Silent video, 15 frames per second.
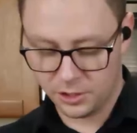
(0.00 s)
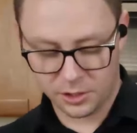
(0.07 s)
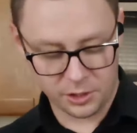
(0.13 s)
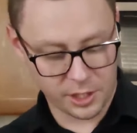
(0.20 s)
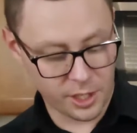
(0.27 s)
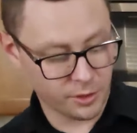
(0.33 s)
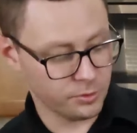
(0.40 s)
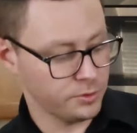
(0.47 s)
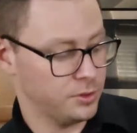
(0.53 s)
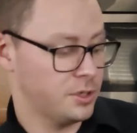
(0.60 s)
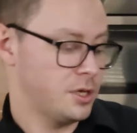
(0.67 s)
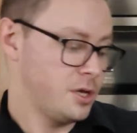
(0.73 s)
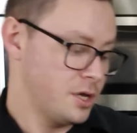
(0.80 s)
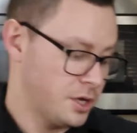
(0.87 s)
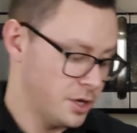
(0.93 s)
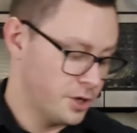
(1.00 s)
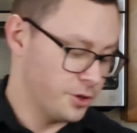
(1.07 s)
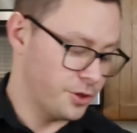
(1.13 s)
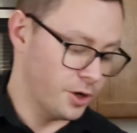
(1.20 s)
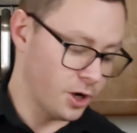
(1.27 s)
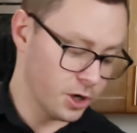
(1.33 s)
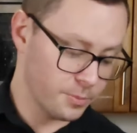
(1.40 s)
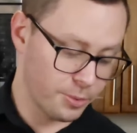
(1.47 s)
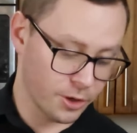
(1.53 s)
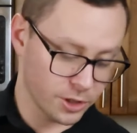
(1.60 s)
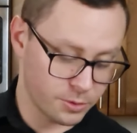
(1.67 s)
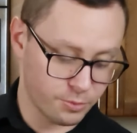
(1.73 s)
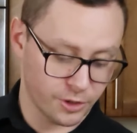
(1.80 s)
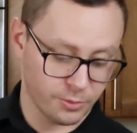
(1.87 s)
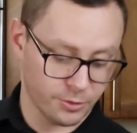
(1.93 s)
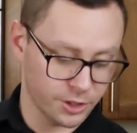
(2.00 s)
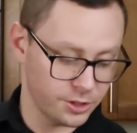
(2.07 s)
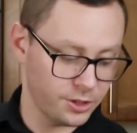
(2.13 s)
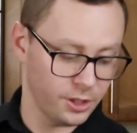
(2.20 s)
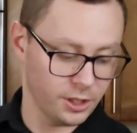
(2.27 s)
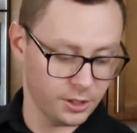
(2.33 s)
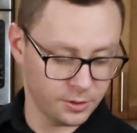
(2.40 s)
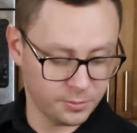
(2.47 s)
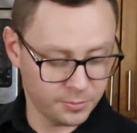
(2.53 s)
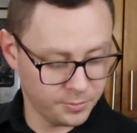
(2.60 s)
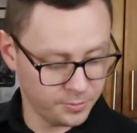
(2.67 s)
So now the hard part's pretty much done.